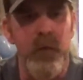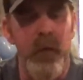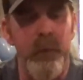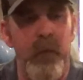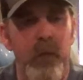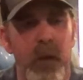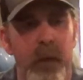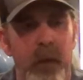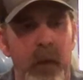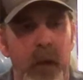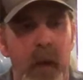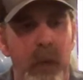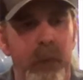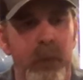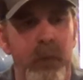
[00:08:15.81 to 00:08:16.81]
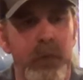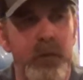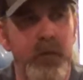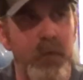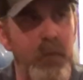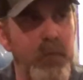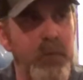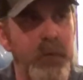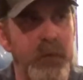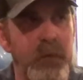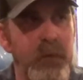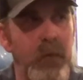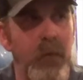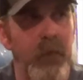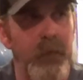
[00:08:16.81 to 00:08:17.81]
I've been running the lab for just a
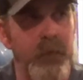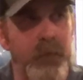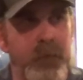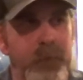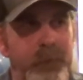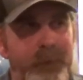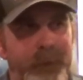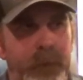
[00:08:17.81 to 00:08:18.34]
little over 2.